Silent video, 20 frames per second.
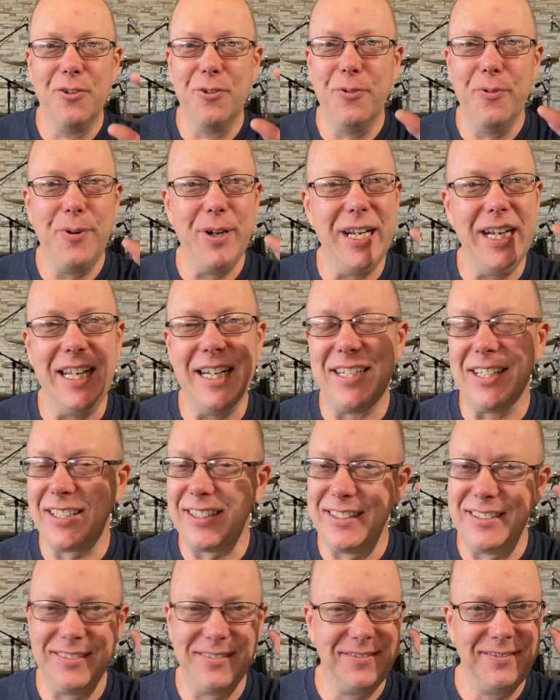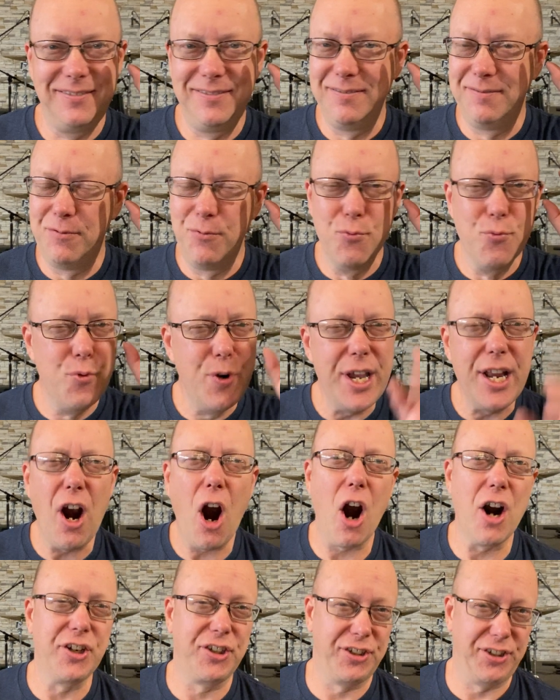we need to rid
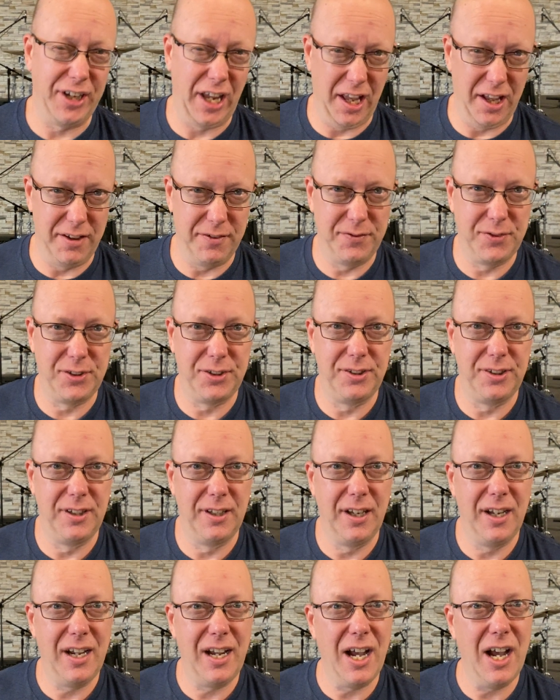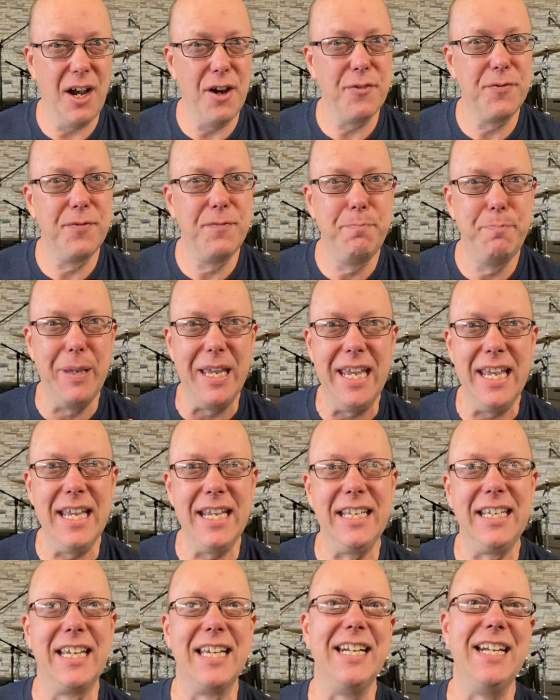ourselves of
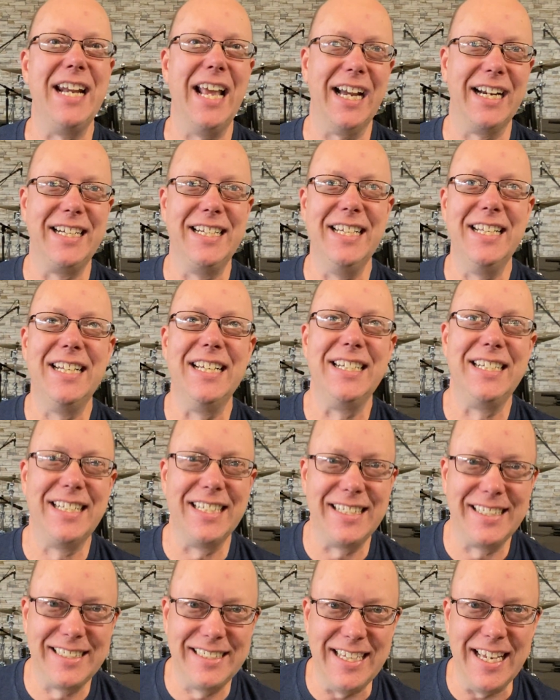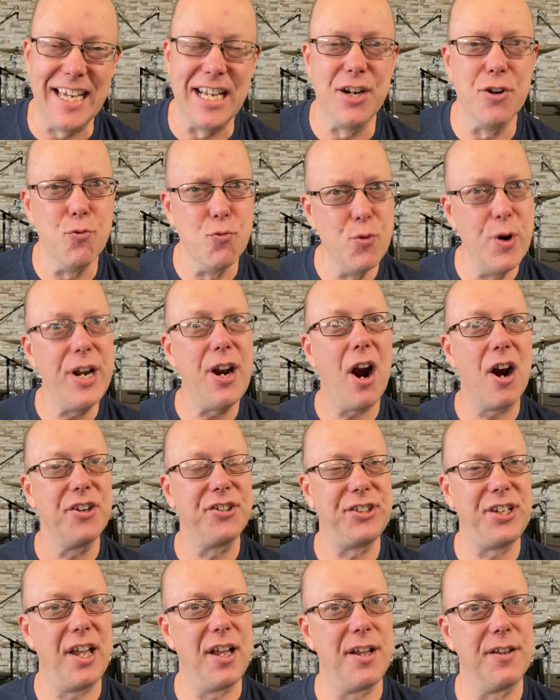being connected to sin, rid
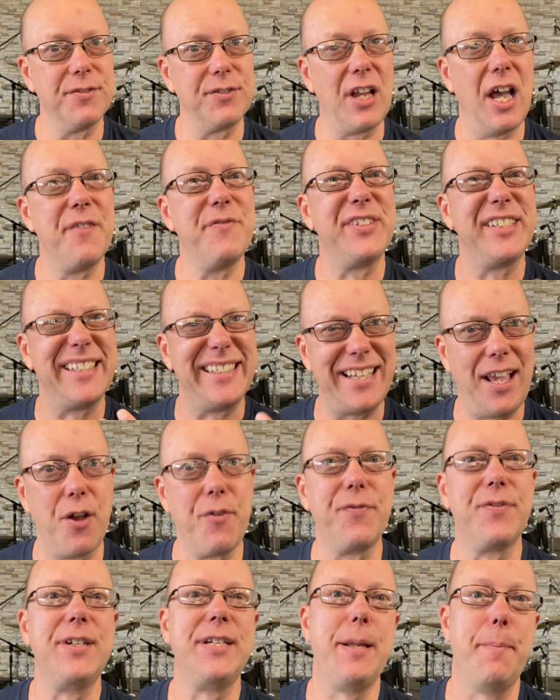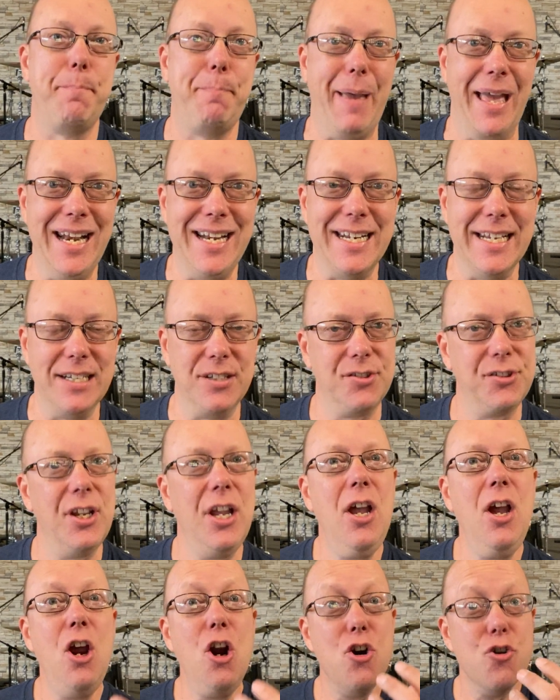ourselves of self-dependence,
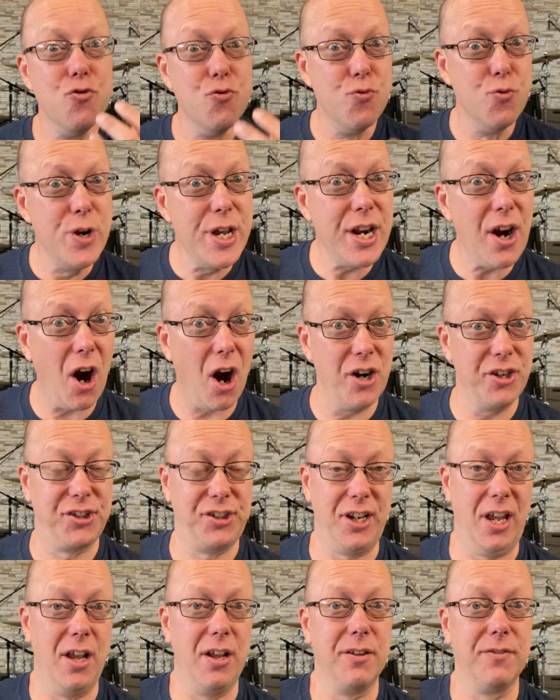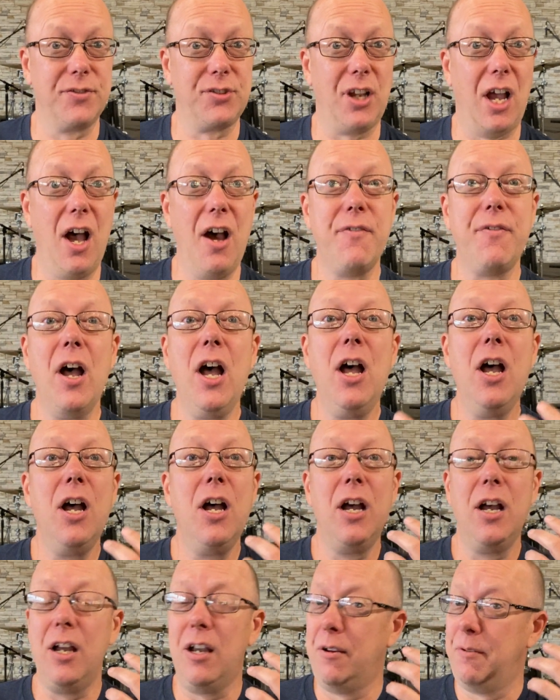rid ourselves of
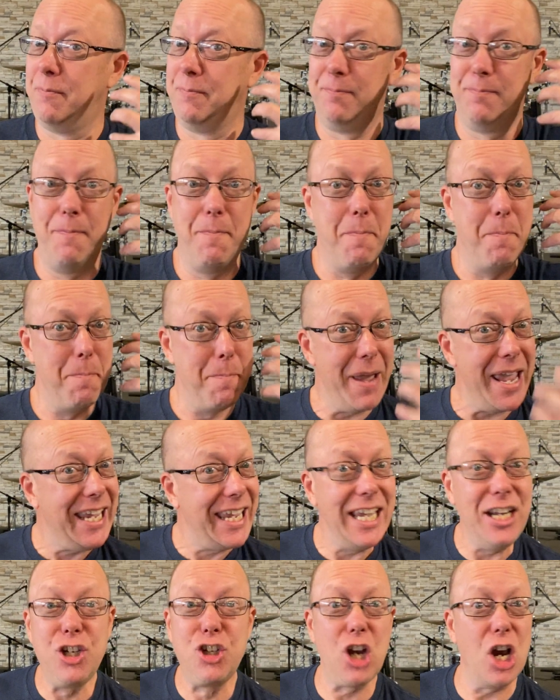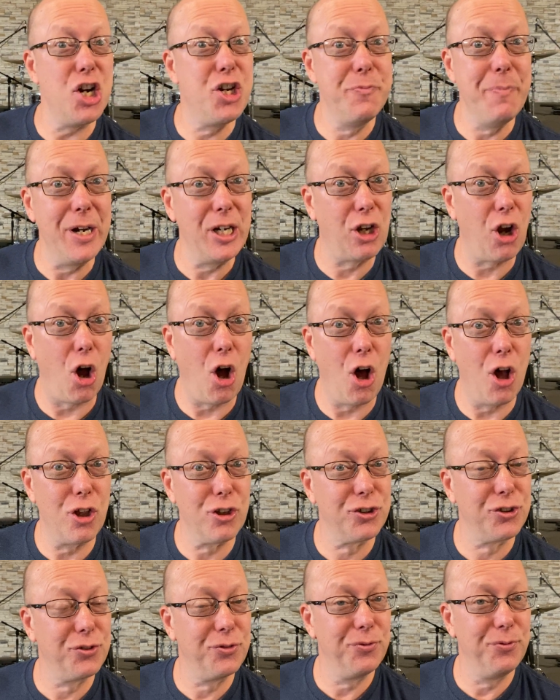making judgment
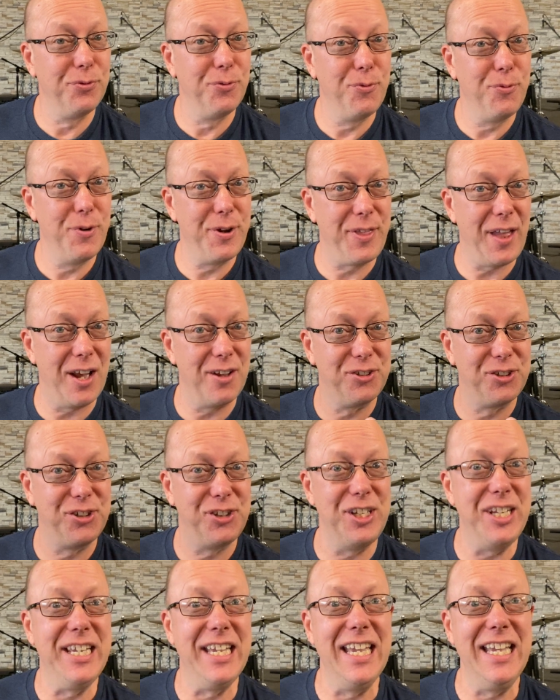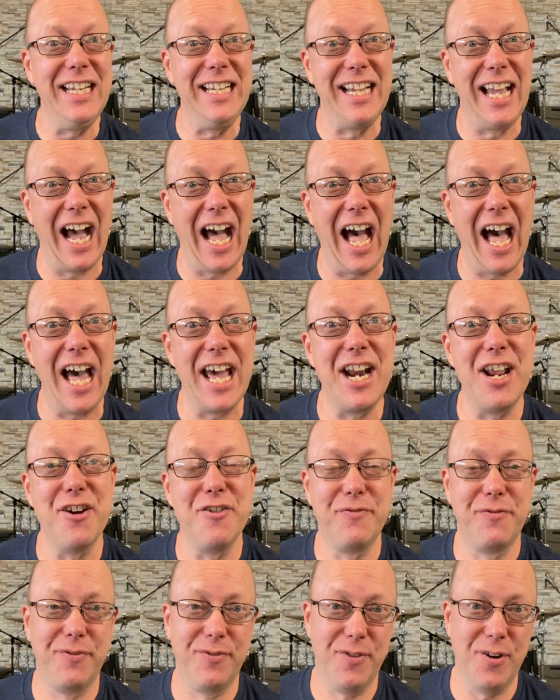calls without seeking God
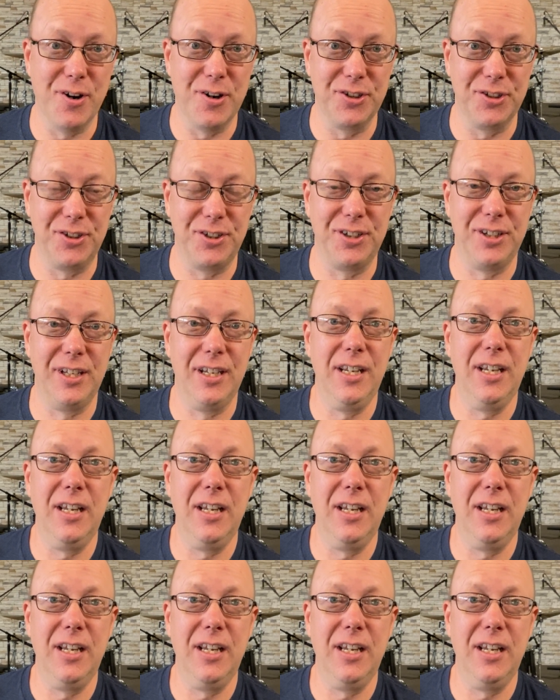first.